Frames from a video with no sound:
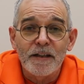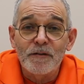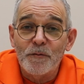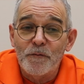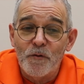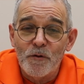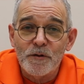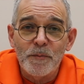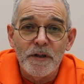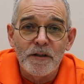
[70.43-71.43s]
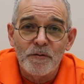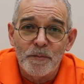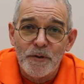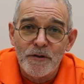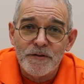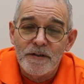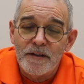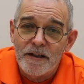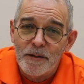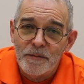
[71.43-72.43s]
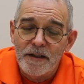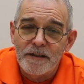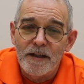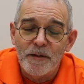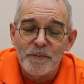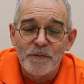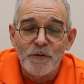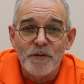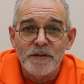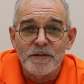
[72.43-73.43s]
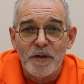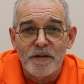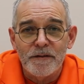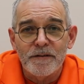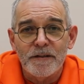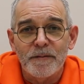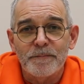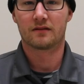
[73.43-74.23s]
I look forward to meeting you in person, and I'm glad to have you as part of the team.